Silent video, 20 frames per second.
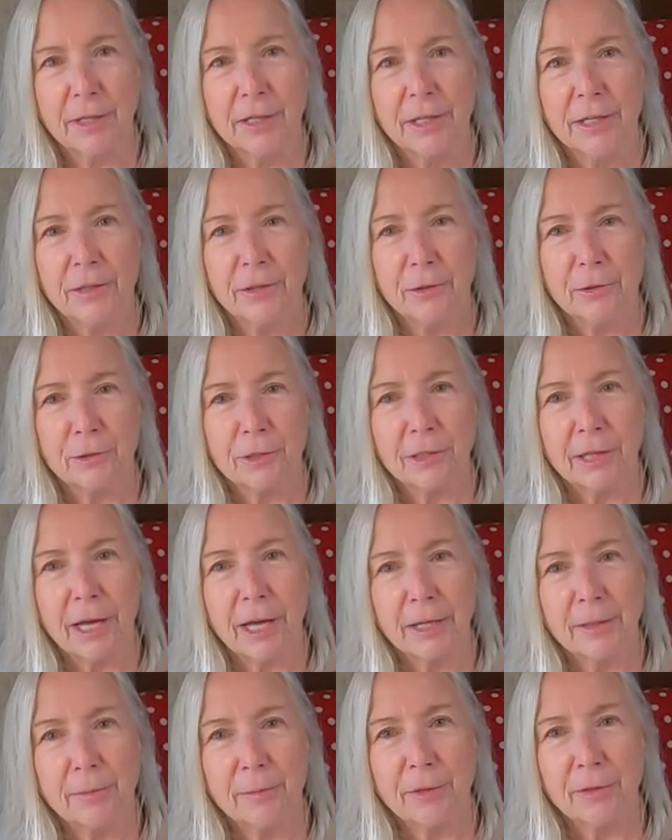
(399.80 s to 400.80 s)
there's a
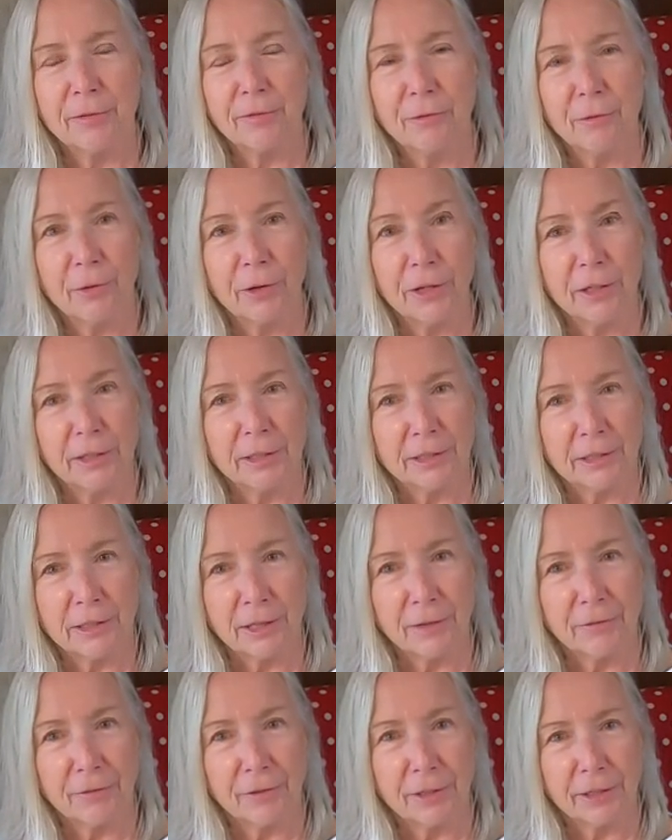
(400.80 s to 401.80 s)
lot of milfoil and
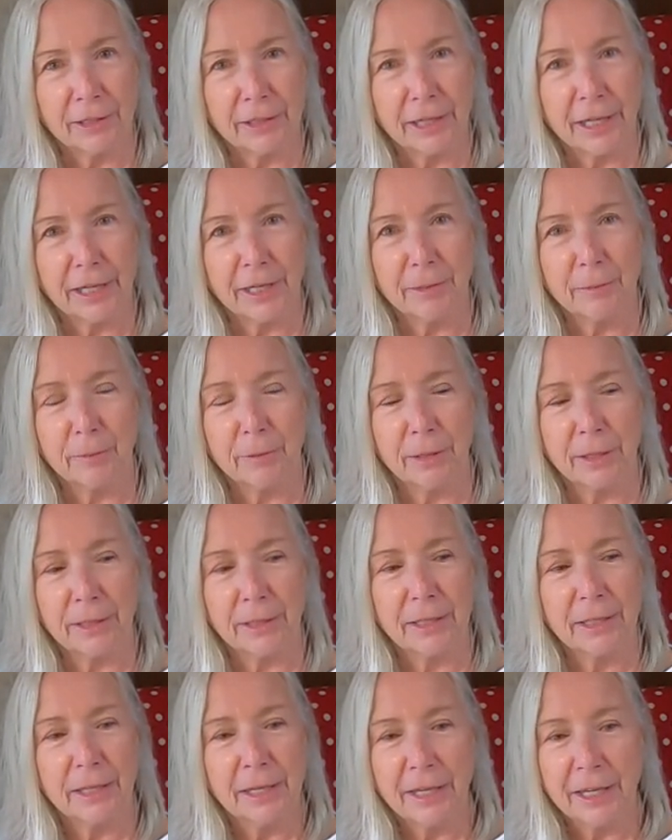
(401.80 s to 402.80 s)
stuff in the lake, but
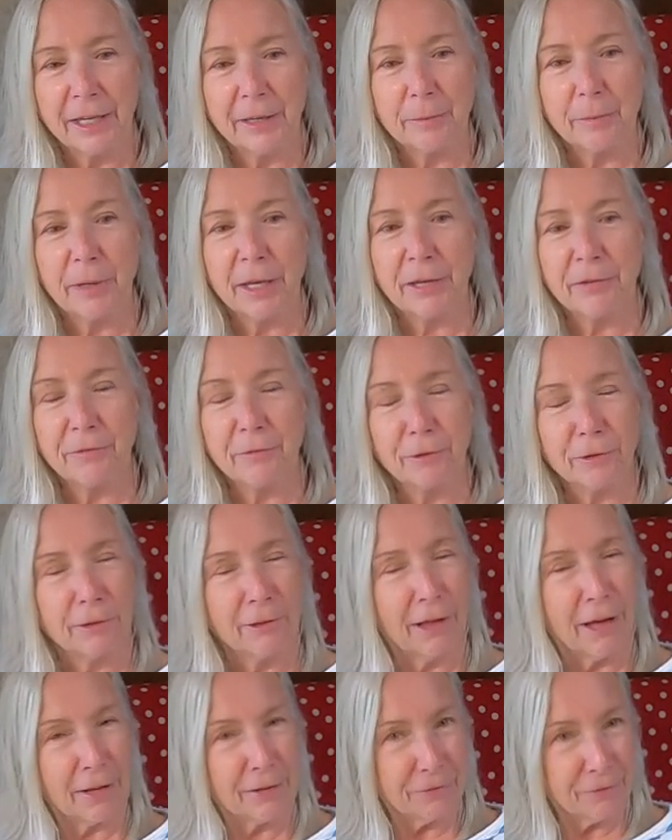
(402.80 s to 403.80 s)
it made for a
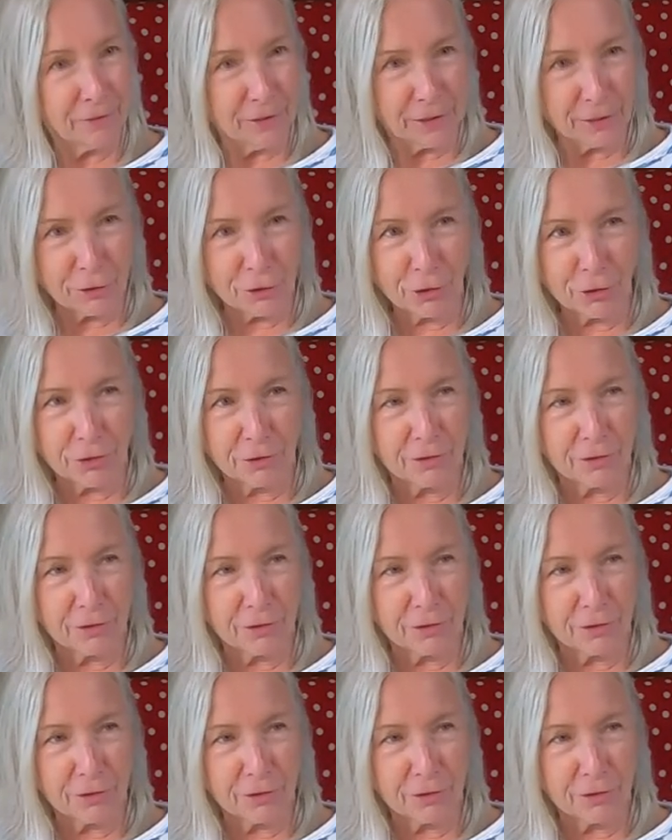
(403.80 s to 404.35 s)
lot of fish.